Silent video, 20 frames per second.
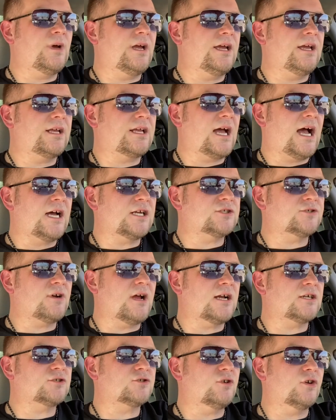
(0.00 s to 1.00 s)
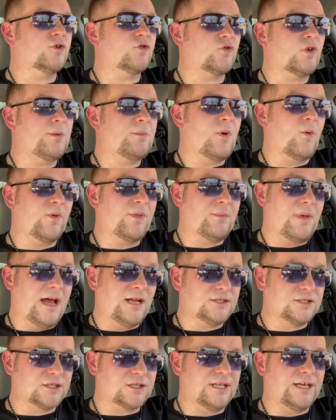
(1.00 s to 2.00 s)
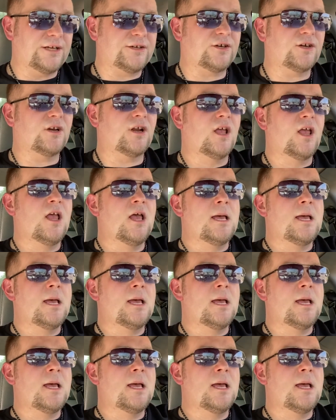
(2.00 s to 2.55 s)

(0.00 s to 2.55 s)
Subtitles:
a contractual agreement with Magic Lantern